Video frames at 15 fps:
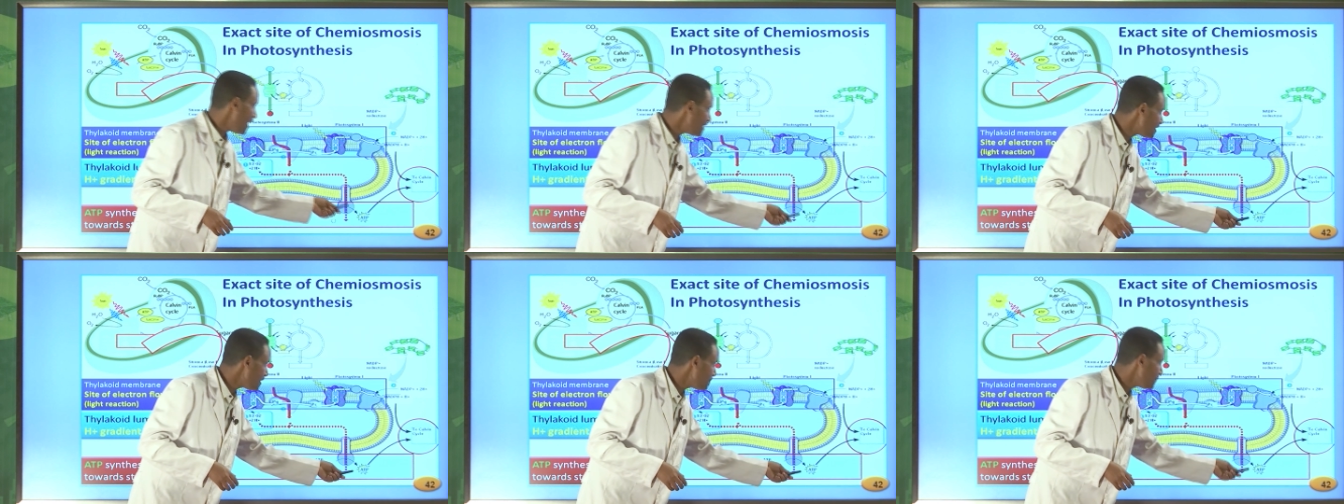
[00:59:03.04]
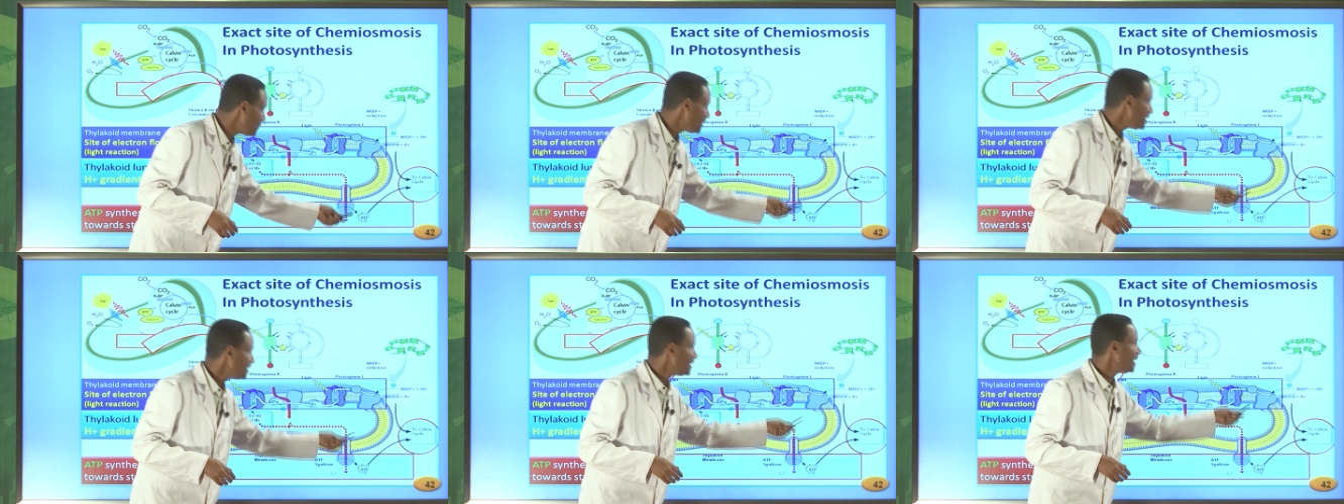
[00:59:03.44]

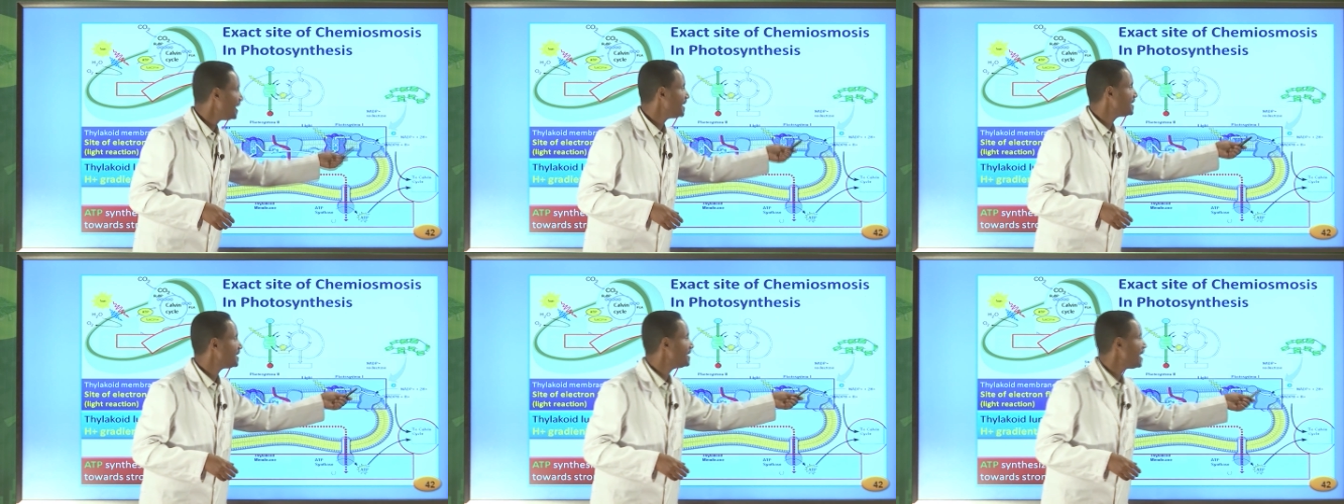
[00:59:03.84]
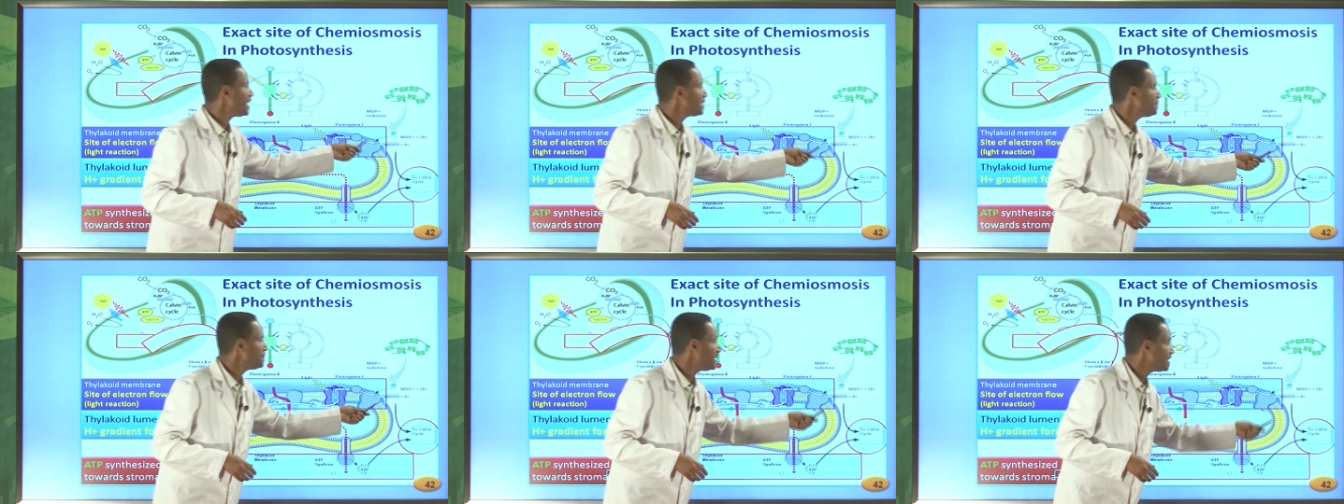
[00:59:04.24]
ATP and
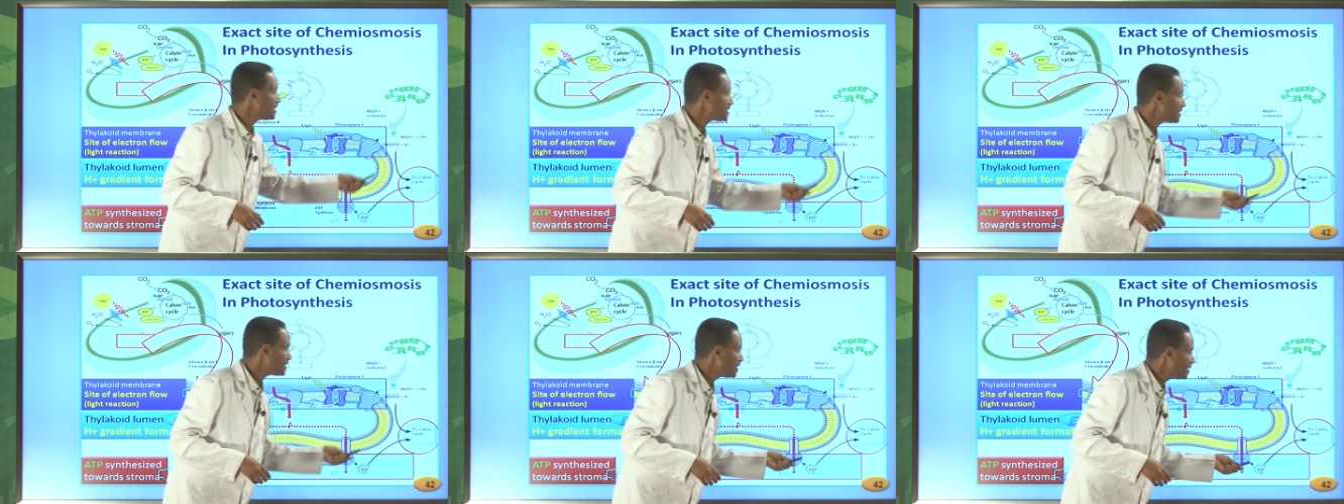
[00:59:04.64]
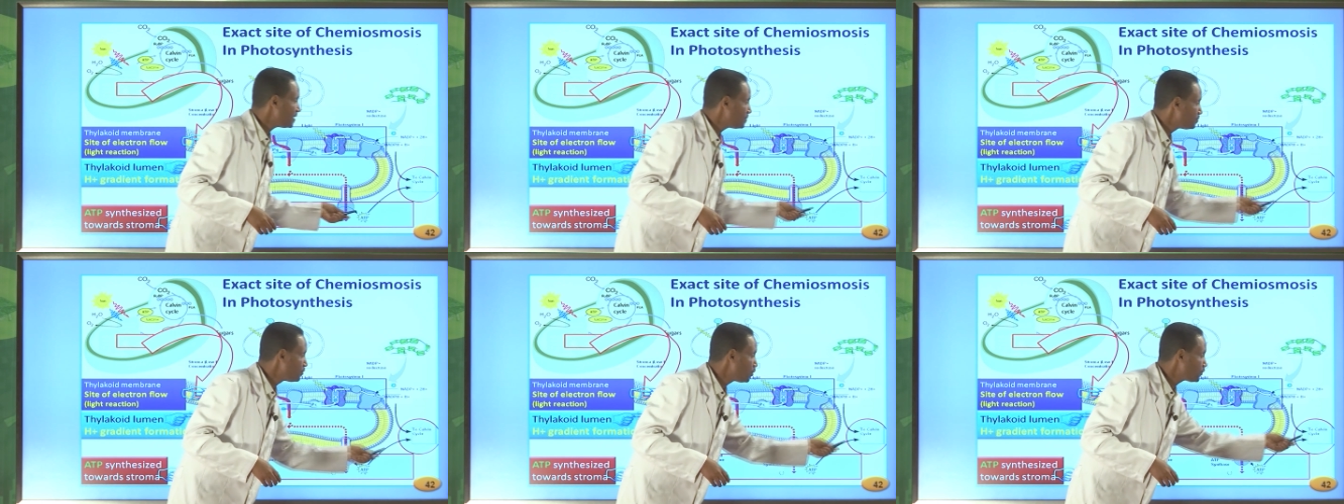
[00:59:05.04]
NADPH
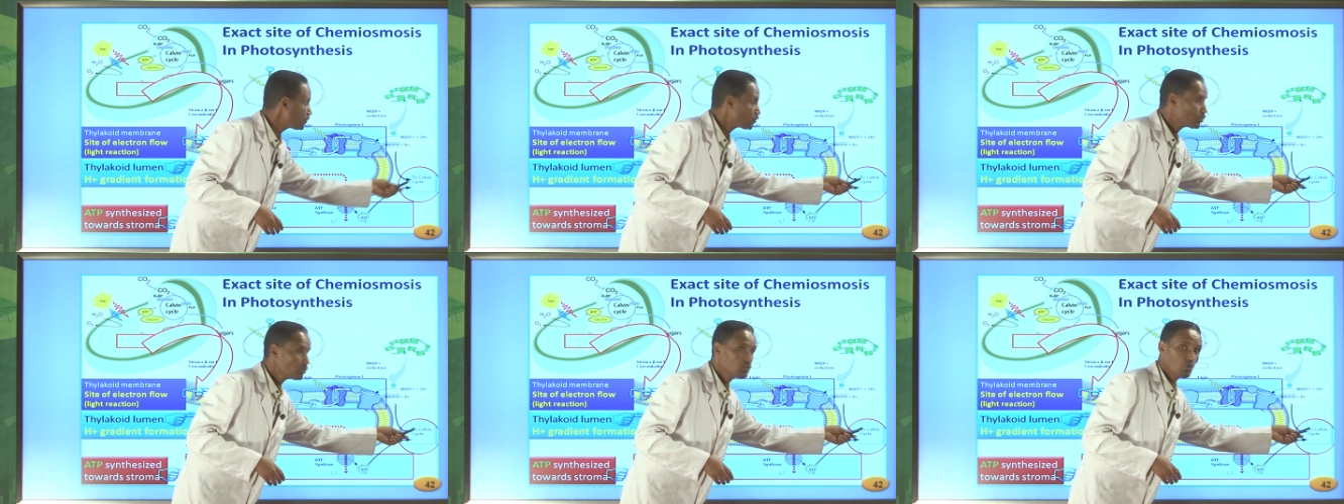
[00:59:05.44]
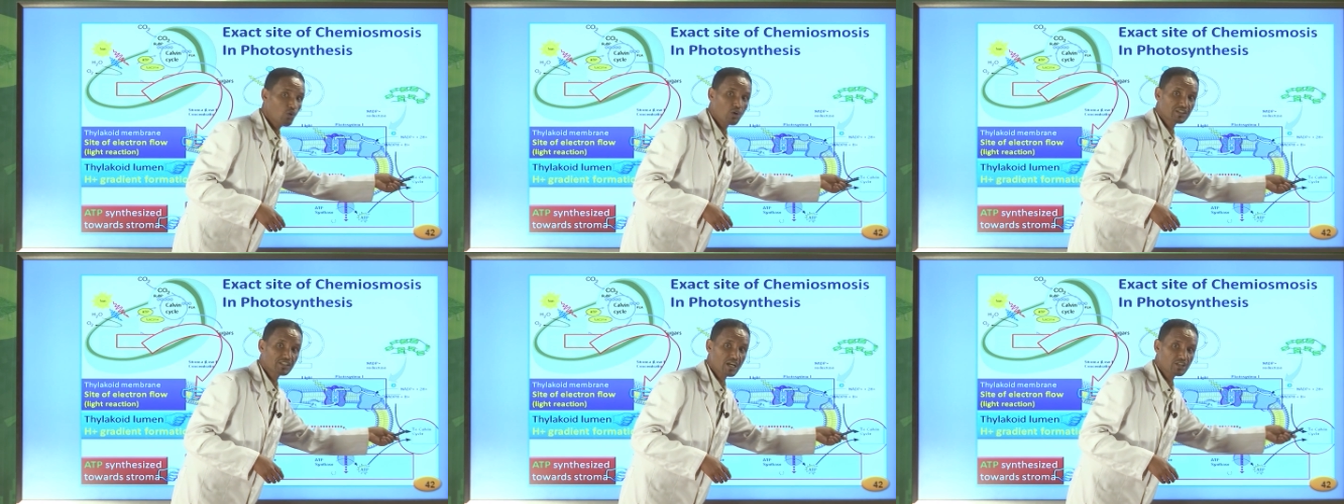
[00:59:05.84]
move to
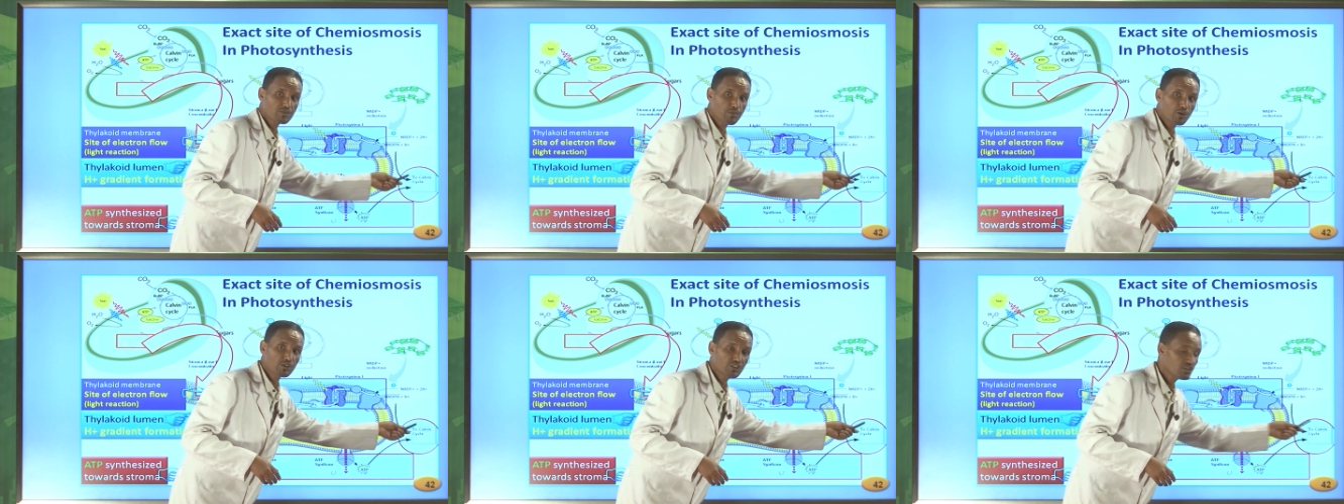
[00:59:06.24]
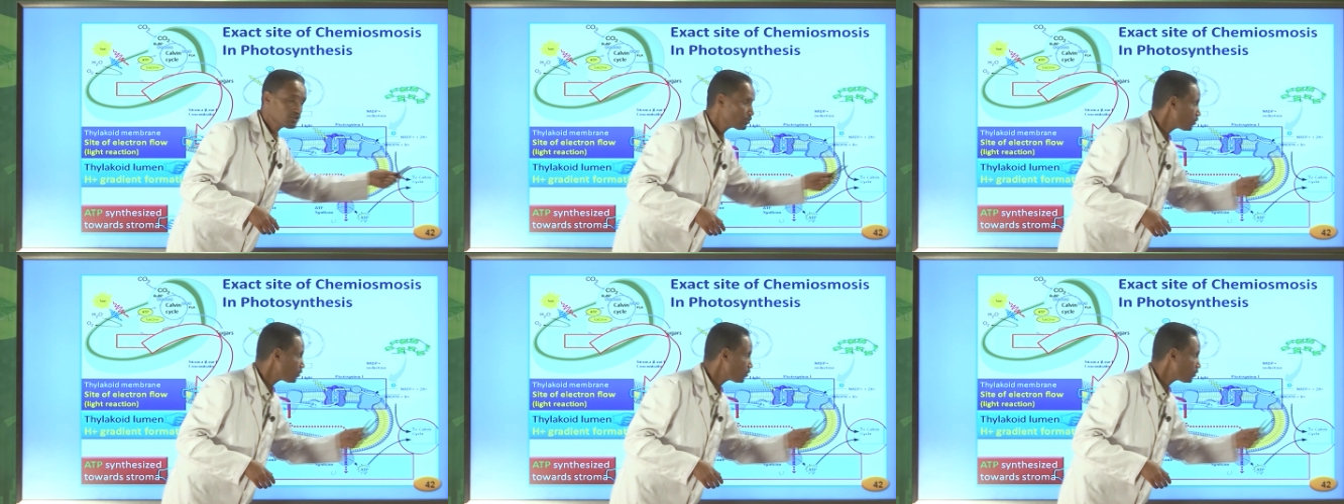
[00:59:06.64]
or transported